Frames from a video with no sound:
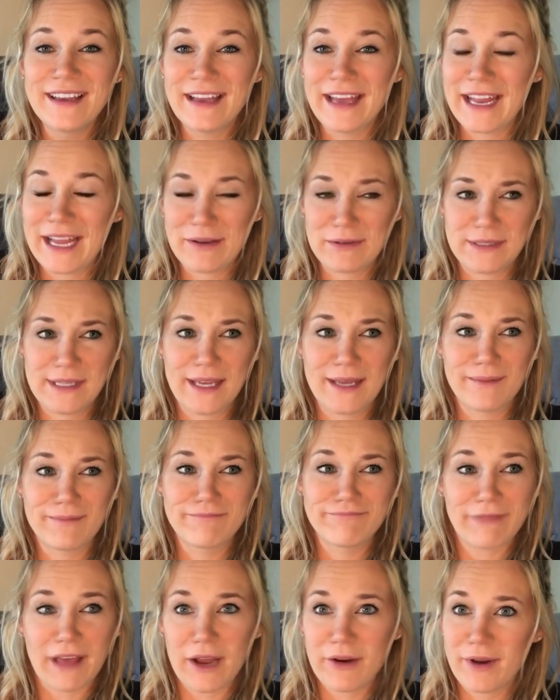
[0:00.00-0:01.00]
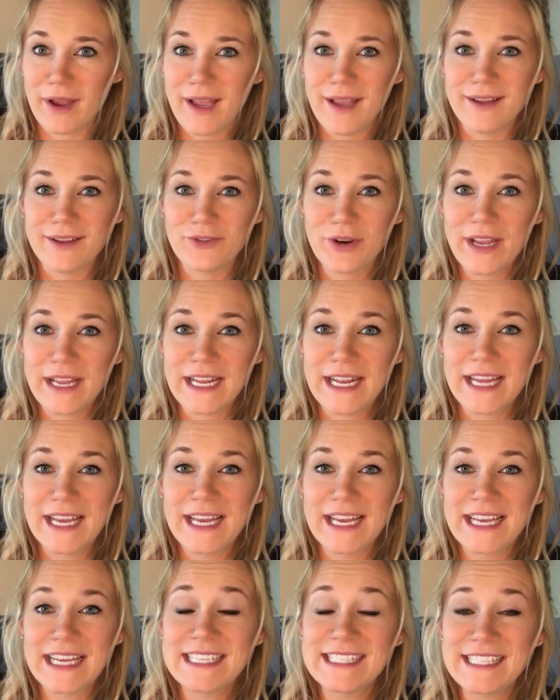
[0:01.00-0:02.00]
And I was like, all right, great.
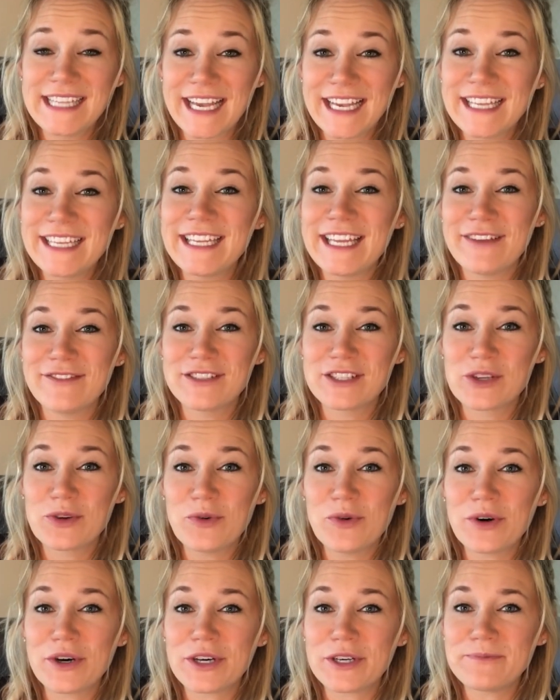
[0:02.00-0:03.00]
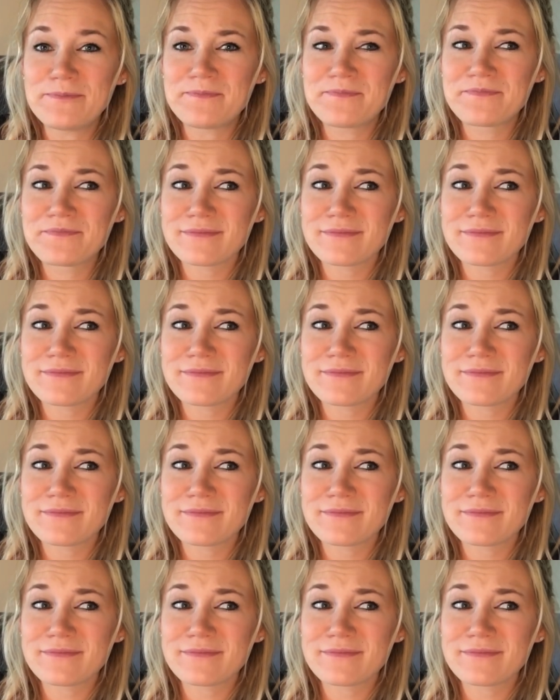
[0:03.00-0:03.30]
Second day of school,